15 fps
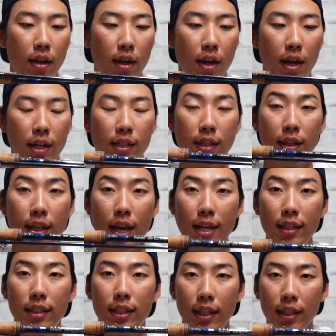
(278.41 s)
It's a
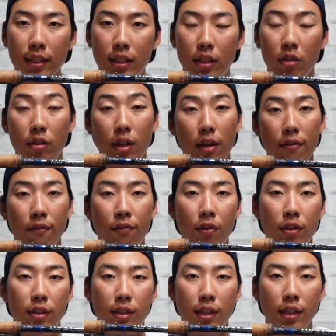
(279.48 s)
10.6, so
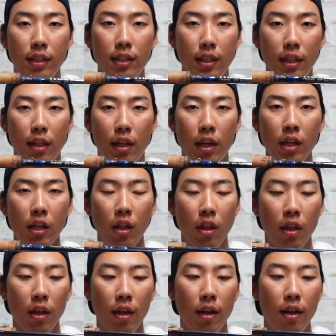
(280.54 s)
10'6" in length,
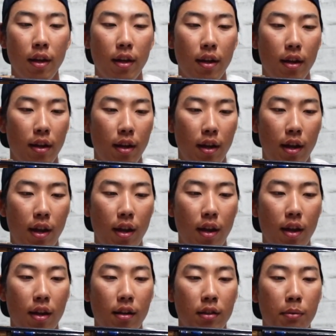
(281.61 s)

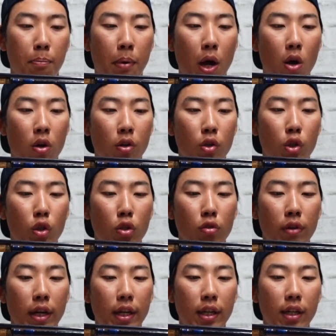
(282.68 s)
and it's power 2
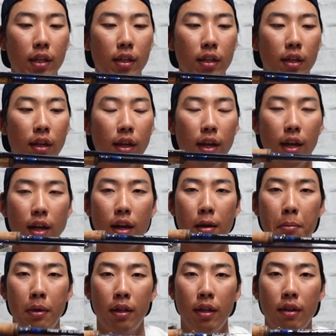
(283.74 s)
rated. And I
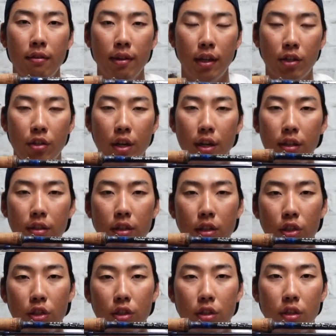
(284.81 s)
believe that
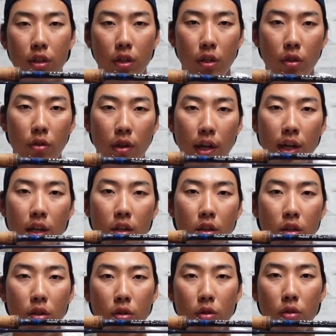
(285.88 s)
transitions to 8
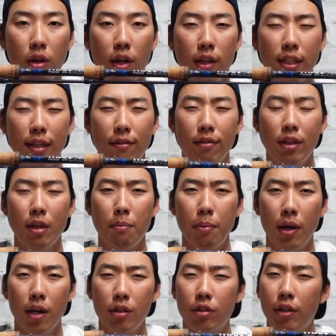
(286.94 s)
to 17
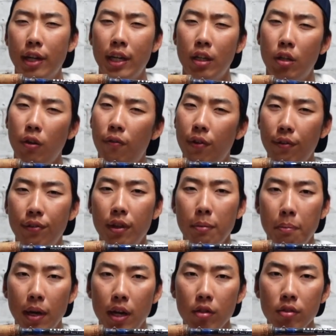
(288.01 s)
pounds or 8 to 15
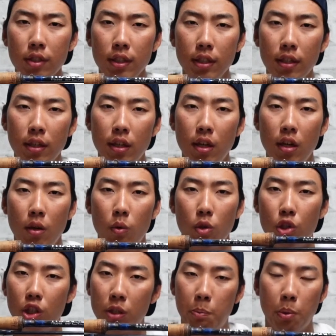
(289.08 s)
pounds, which
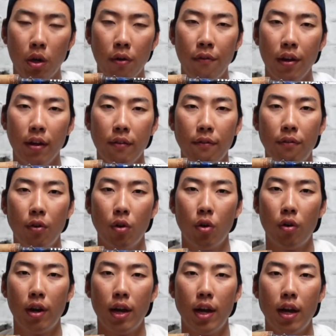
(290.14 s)
is perfect
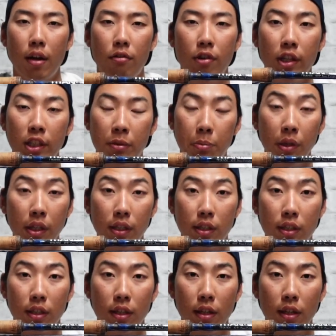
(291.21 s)
for red springs.